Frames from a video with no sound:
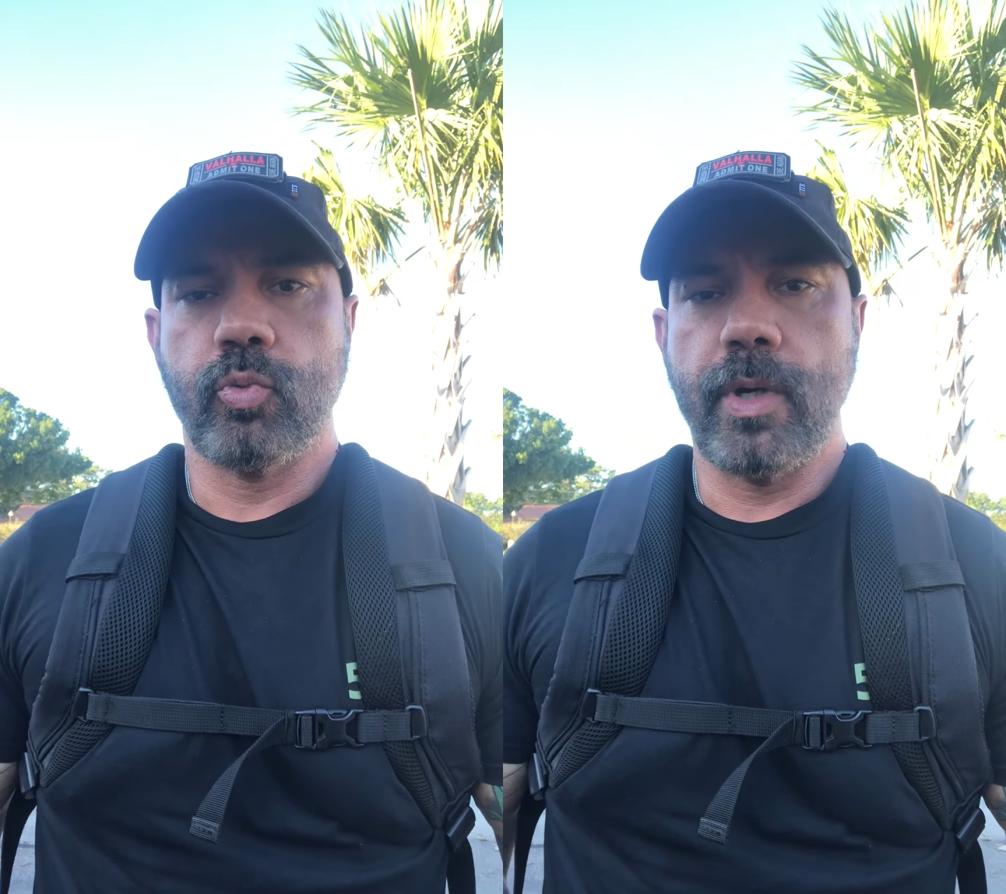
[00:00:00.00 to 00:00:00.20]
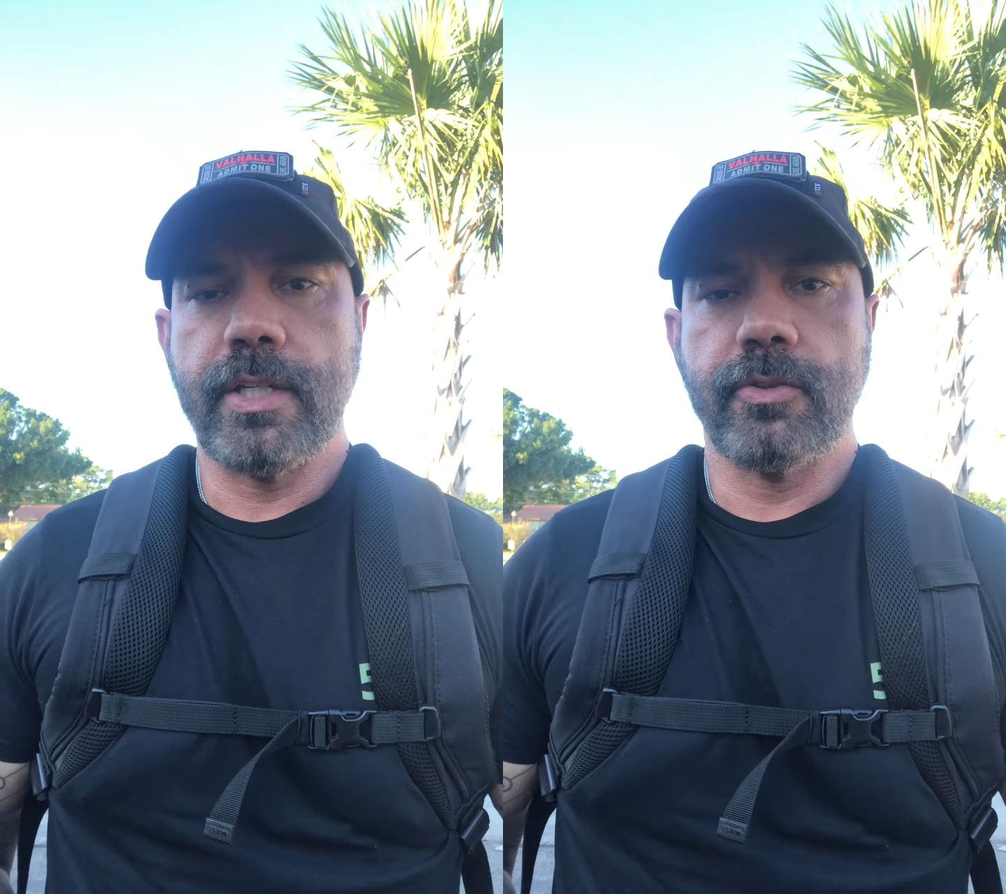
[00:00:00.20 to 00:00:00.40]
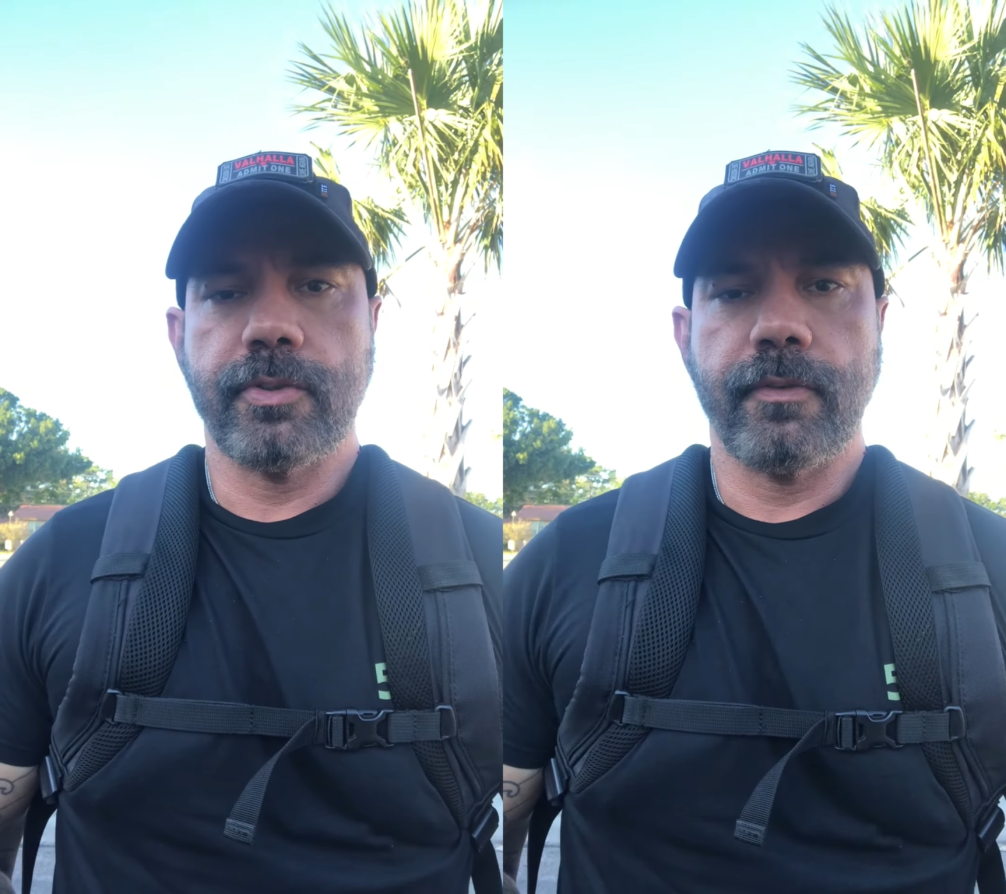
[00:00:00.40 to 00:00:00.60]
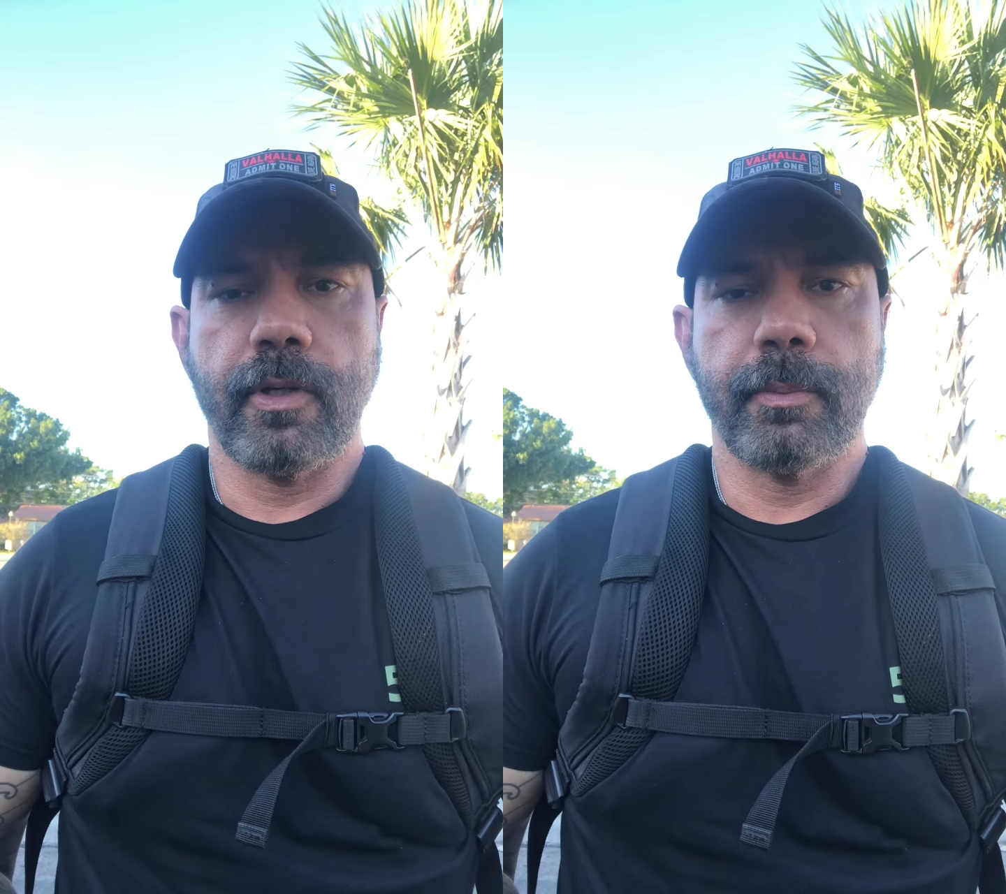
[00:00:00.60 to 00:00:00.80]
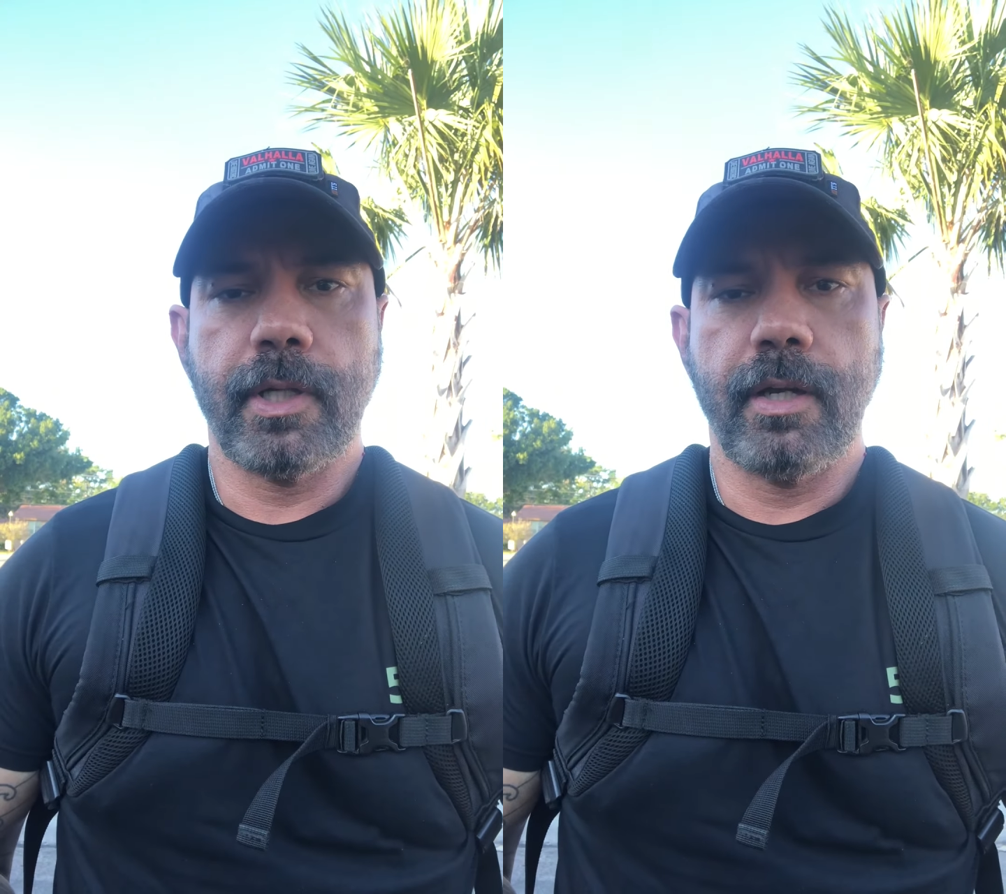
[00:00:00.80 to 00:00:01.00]
ranges of
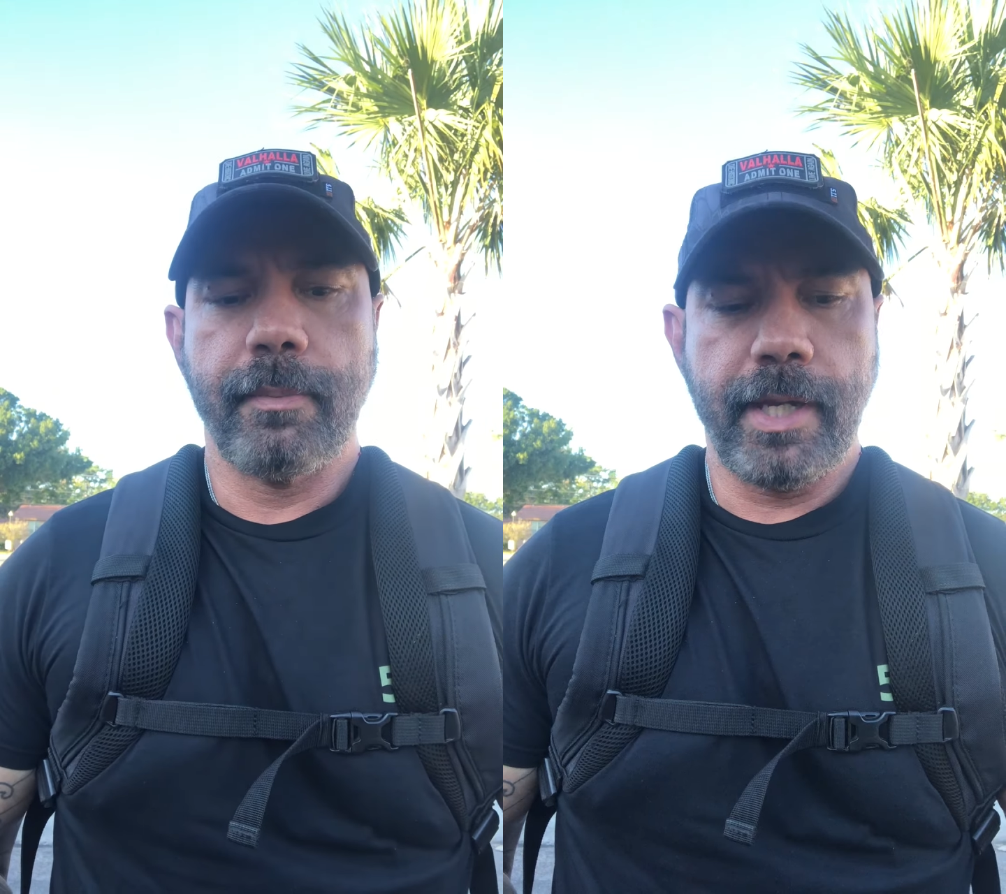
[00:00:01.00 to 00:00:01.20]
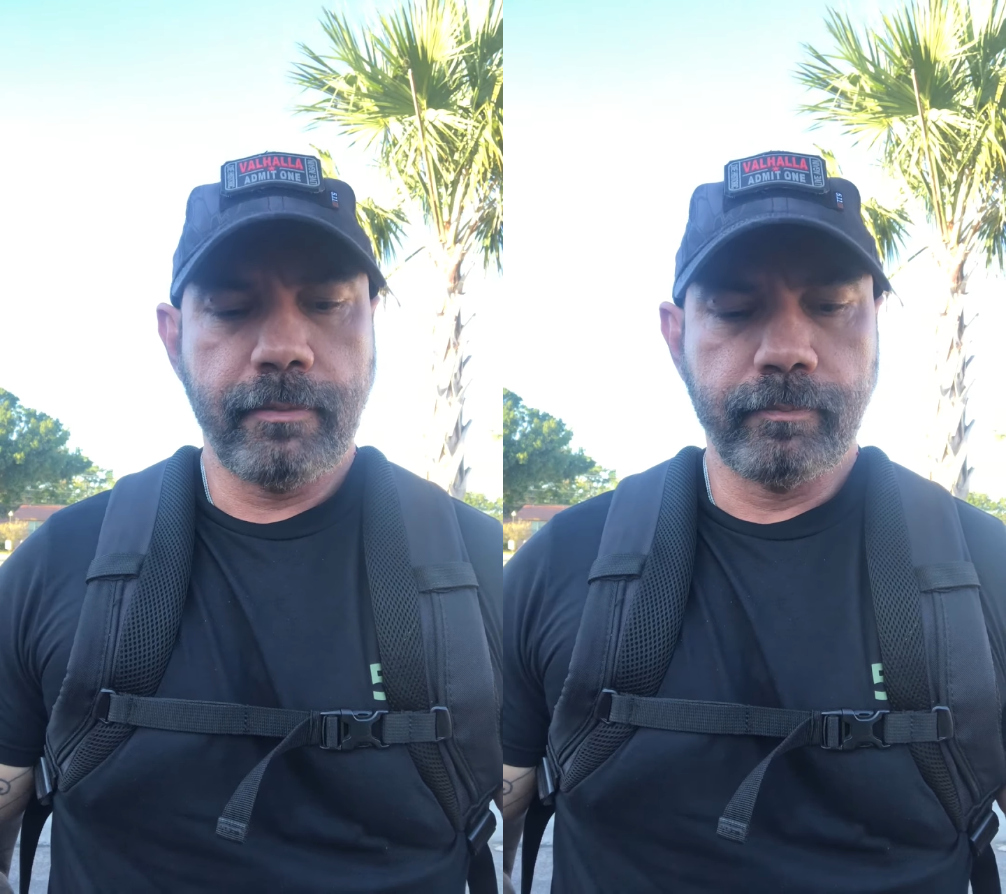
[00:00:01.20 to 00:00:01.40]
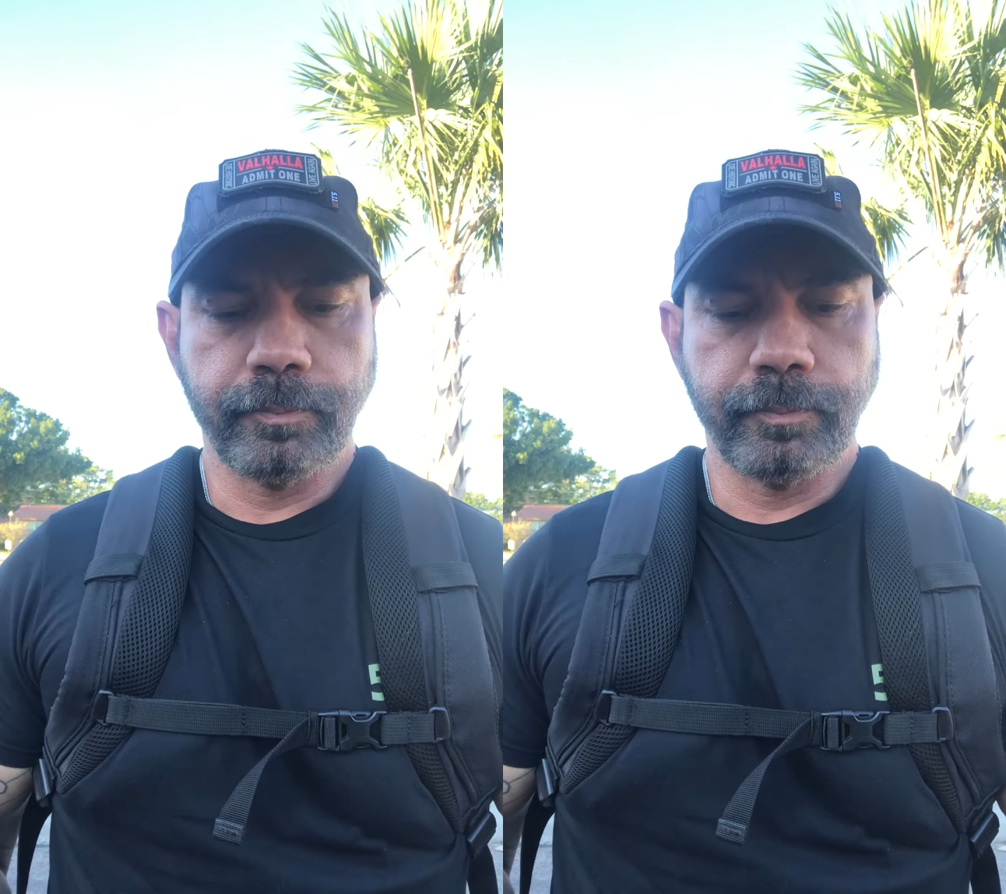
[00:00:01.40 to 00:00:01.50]
unarmed combat.